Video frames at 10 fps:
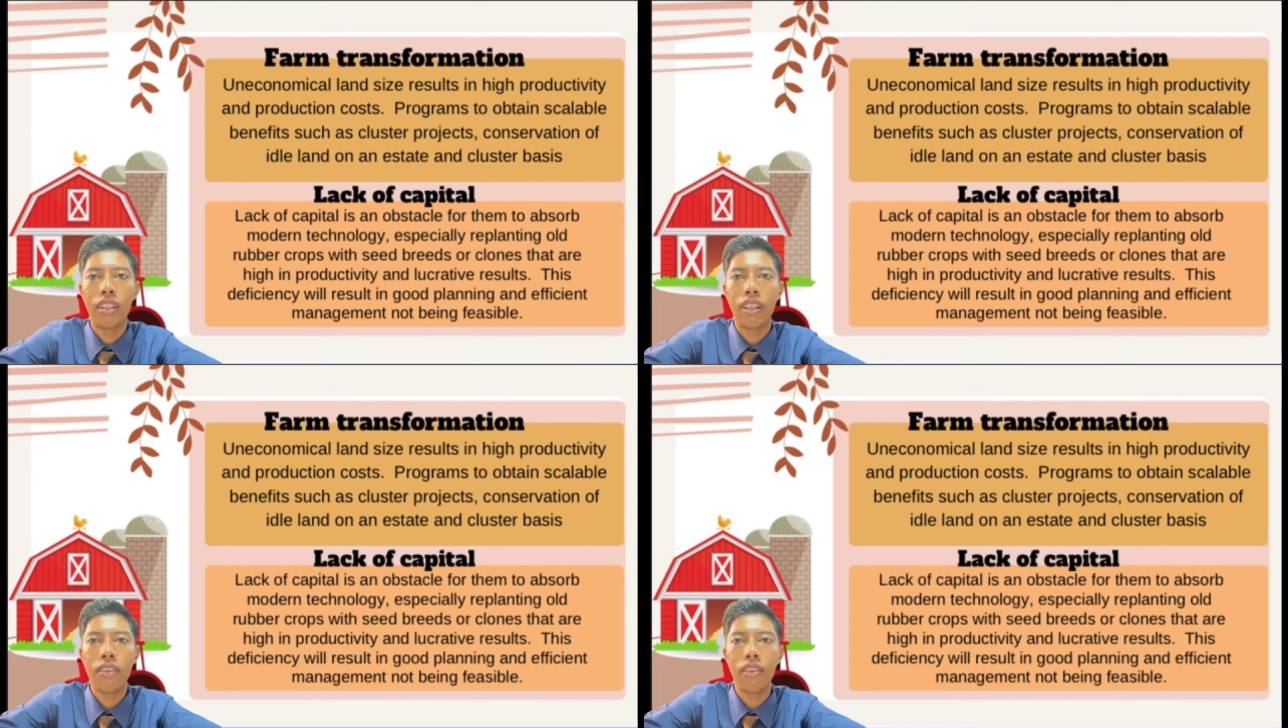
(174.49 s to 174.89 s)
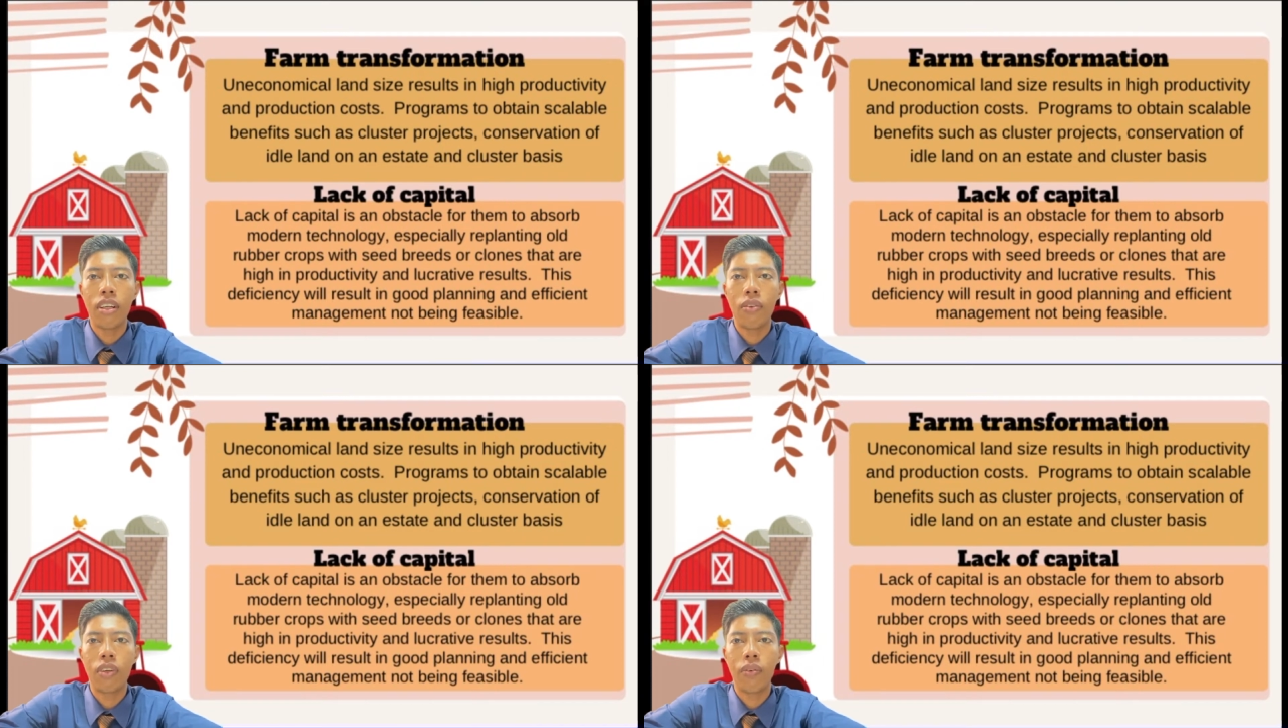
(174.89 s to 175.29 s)
Lack
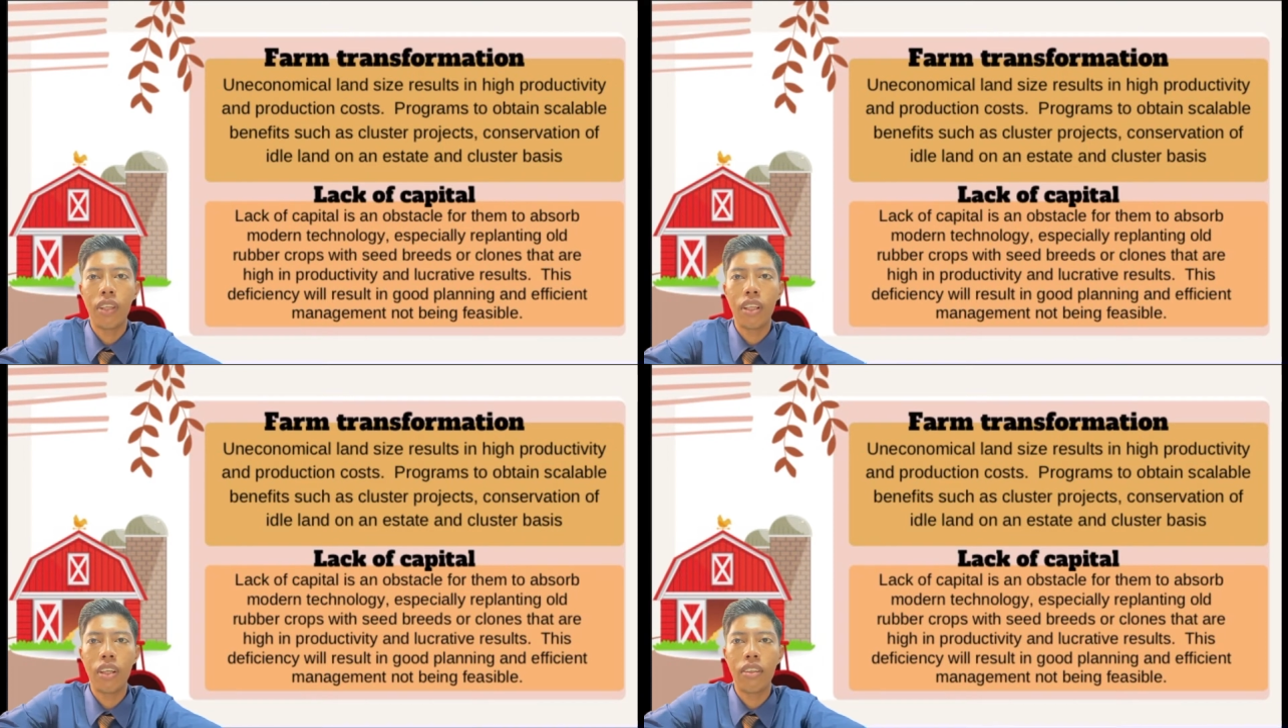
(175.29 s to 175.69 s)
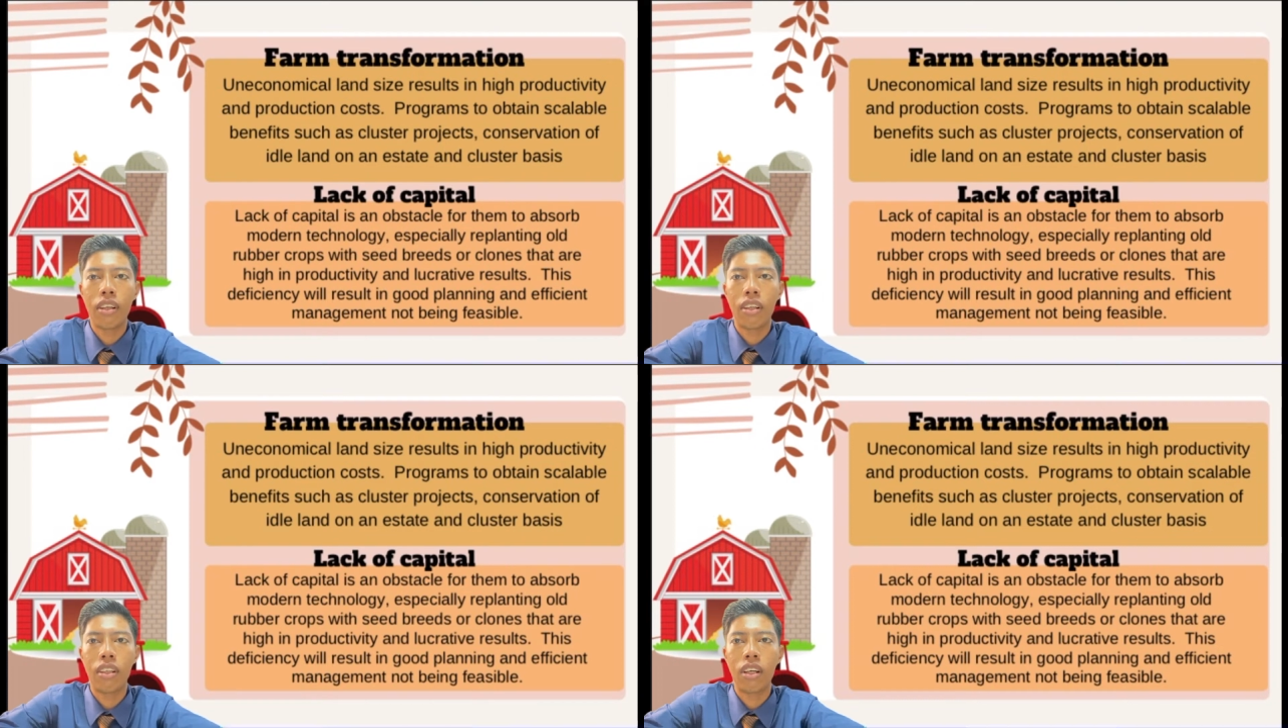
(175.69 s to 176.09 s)
of capital is
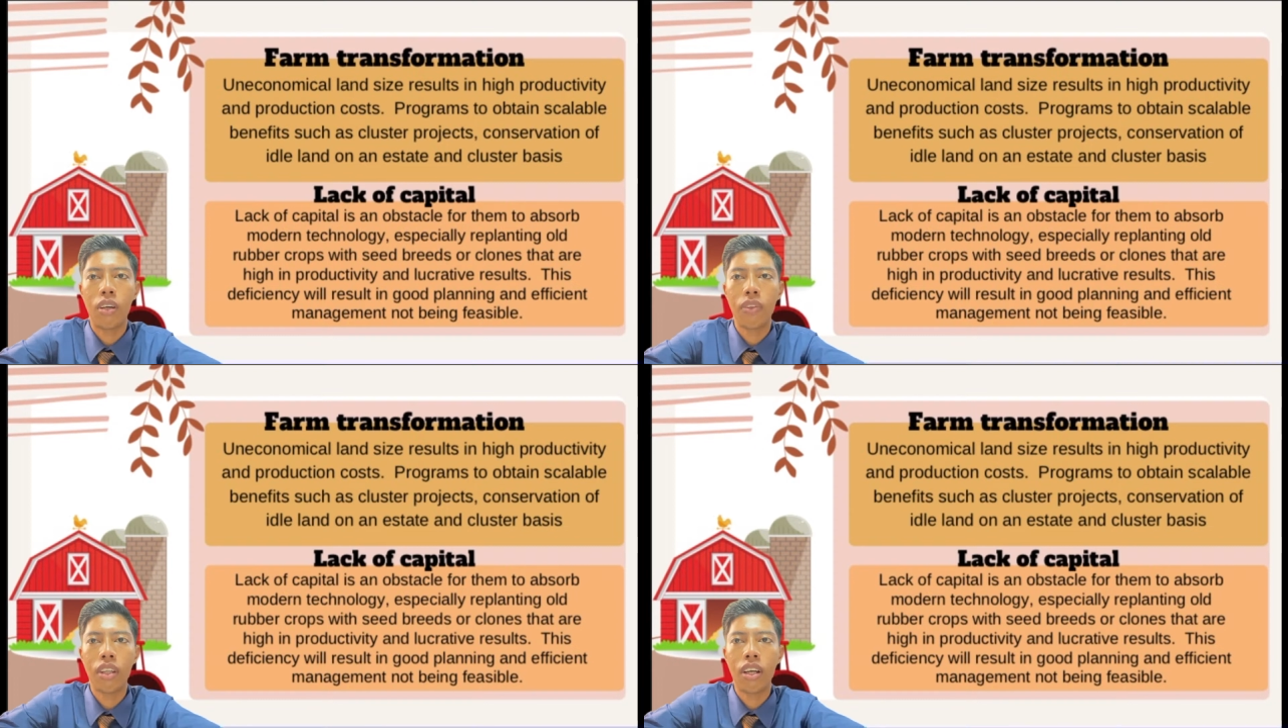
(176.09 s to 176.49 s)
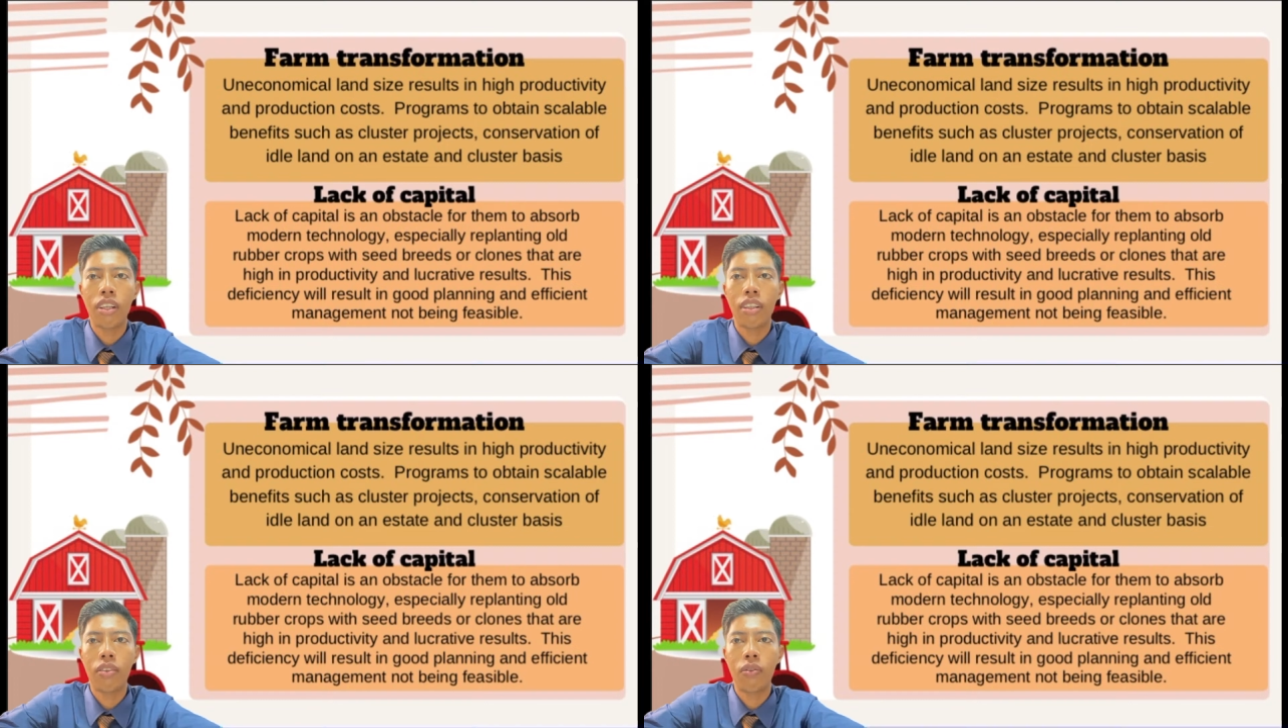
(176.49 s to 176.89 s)
an obstacle